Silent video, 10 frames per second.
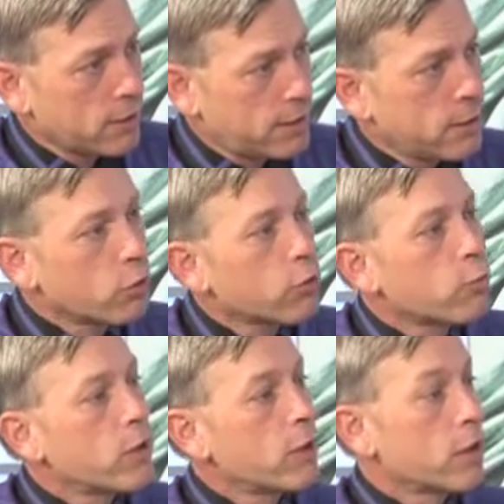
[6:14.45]
deals
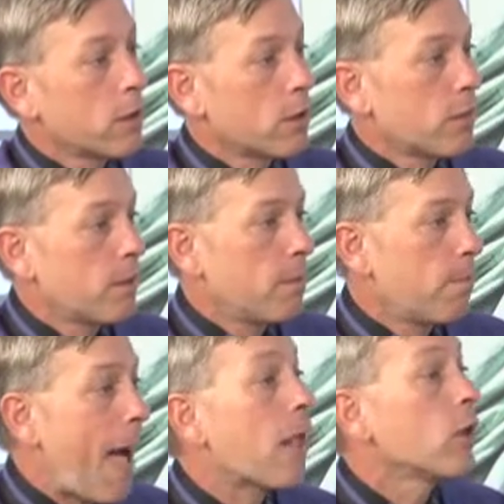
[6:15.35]
with the
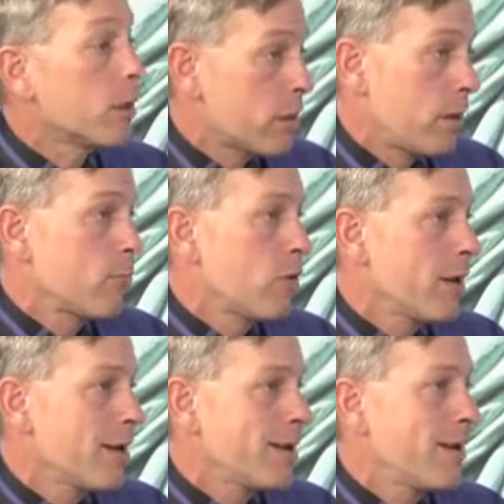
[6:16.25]
ballot
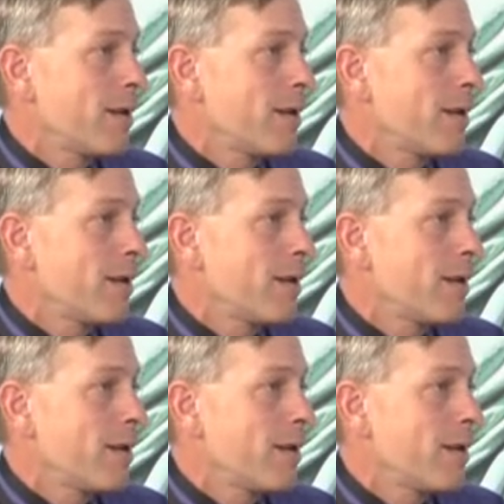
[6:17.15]
summary,